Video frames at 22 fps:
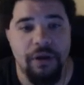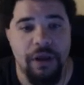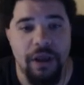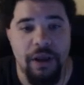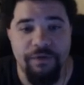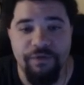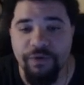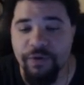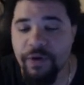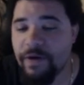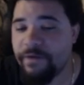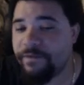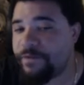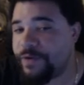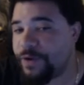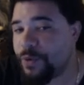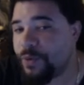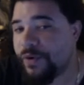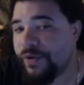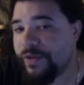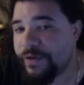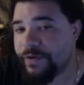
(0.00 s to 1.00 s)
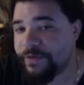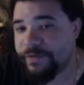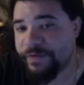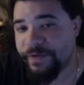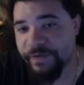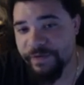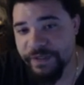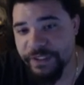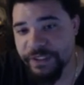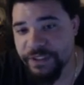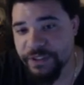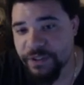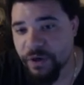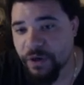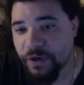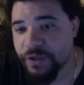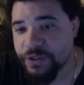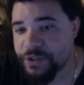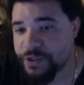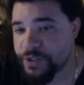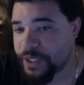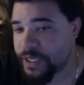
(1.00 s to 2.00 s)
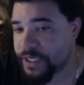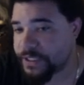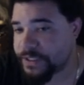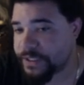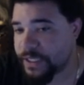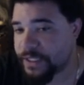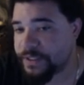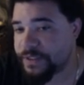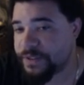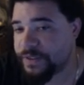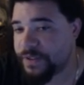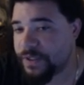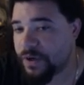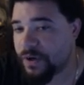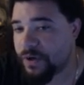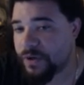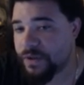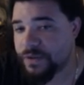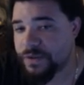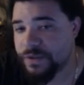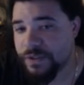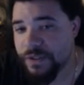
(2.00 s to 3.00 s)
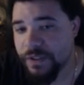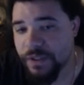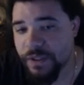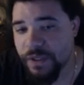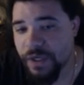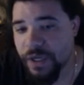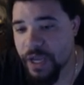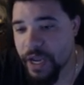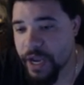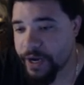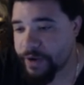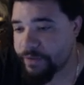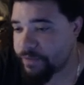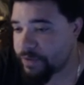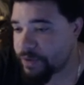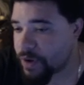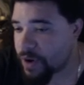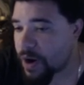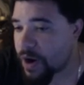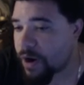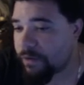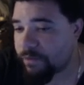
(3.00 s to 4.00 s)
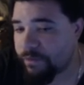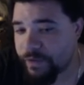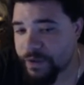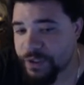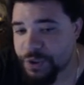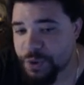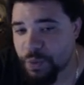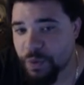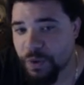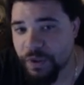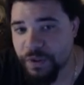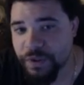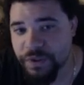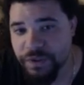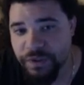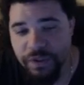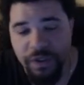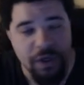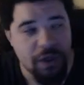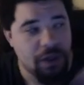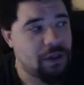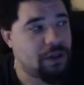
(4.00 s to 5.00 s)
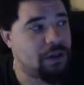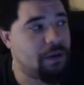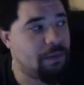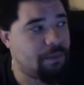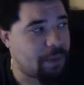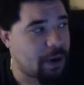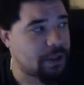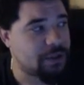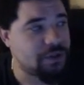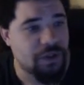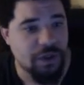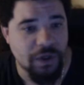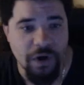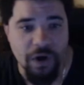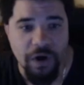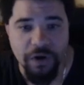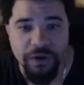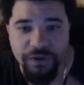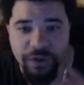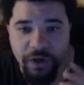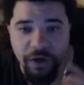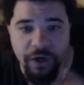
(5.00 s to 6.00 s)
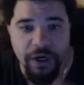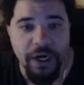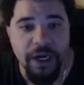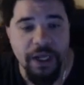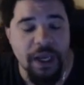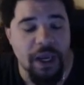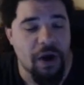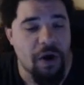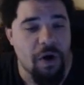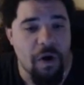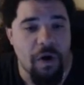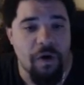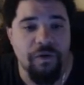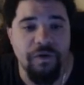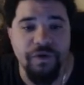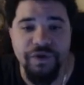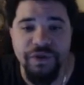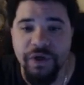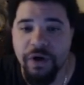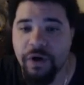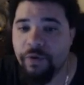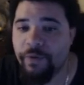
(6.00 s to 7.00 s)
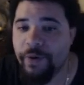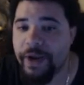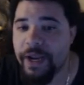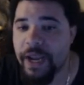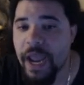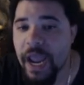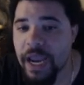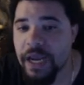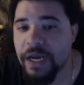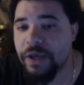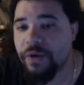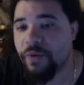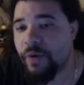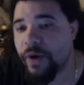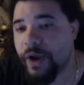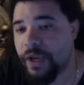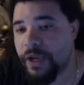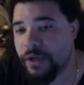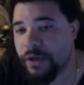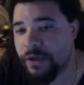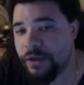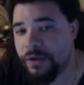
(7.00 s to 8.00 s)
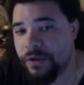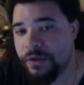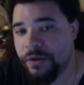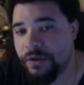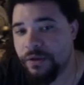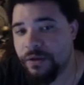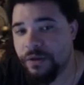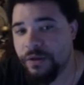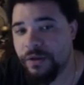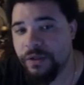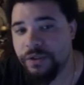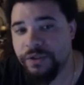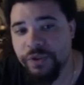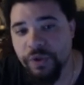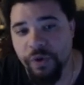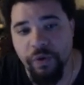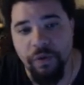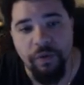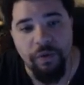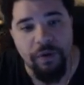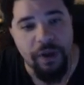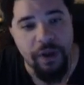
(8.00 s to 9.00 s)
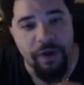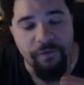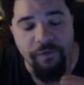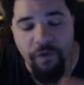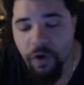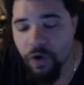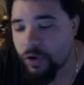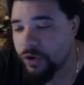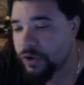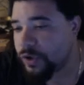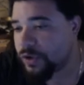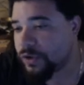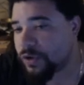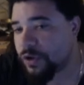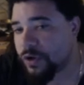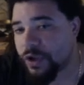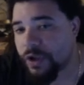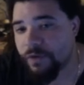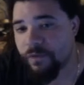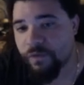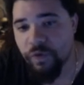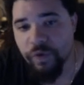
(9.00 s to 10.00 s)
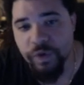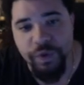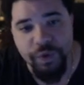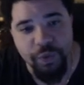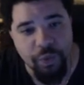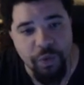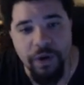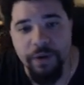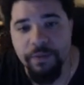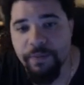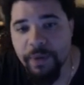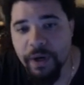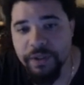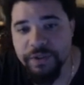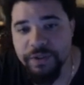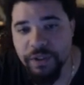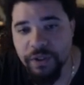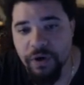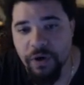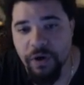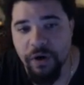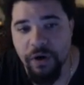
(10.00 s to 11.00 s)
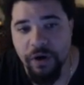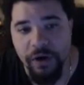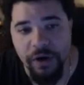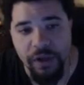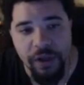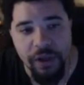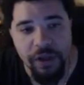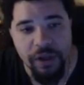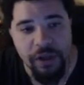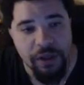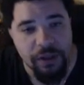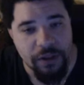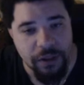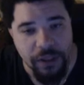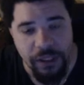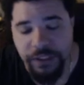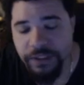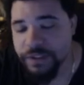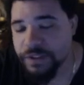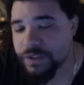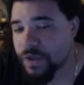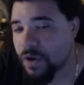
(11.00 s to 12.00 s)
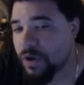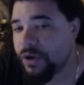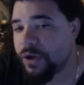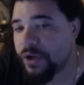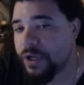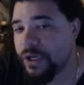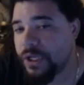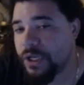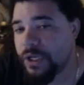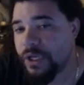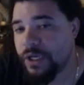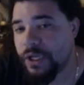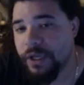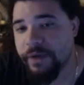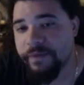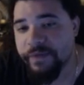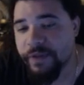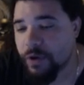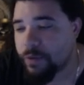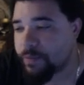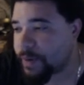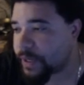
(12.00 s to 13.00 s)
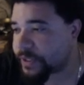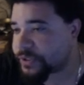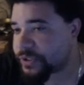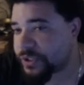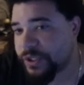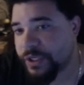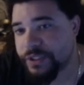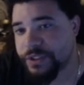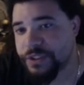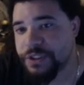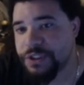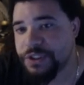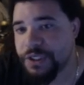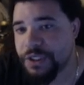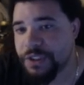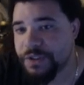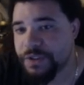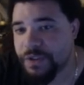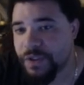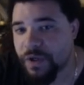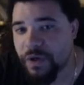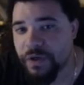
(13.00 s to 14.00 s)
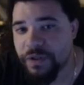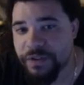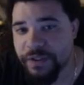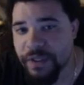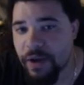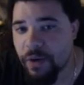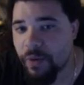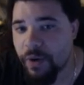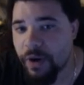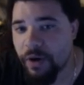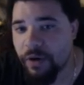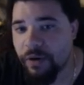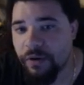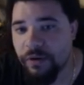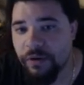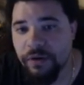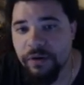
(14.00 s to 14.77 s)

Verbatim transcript: If you have fewer than 50 stars, you get 10 stars. And if you know how a Vitch works, the Buster cards are going to get all the star weight anyway. So if all you're looking for is one Buster card, this is all you need, even though Buster doesn't gen stars that well.